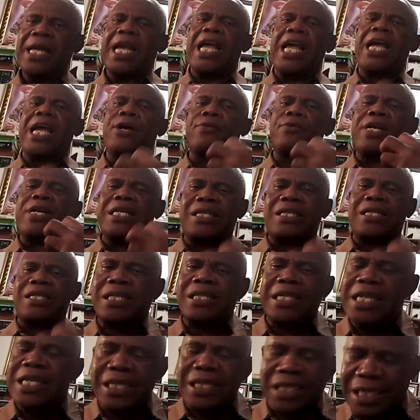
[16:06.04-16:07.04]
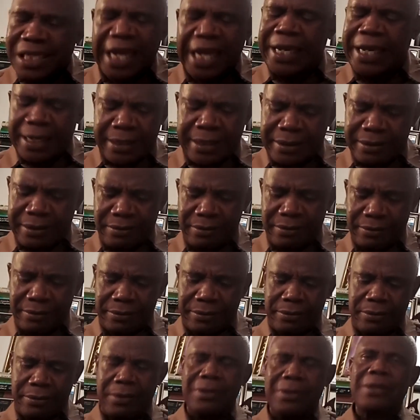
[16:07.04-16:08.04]
a resisting
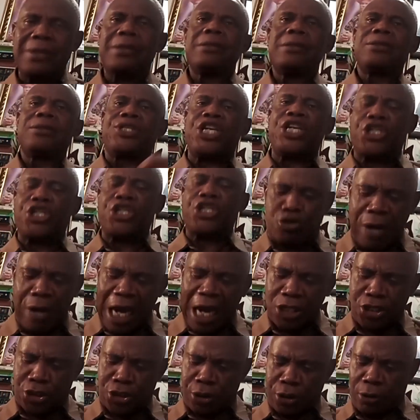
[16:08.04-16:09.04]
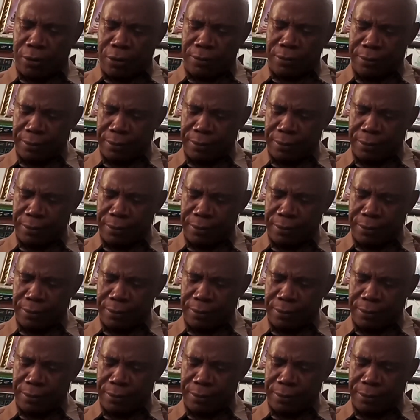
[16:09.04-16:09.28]
distraction,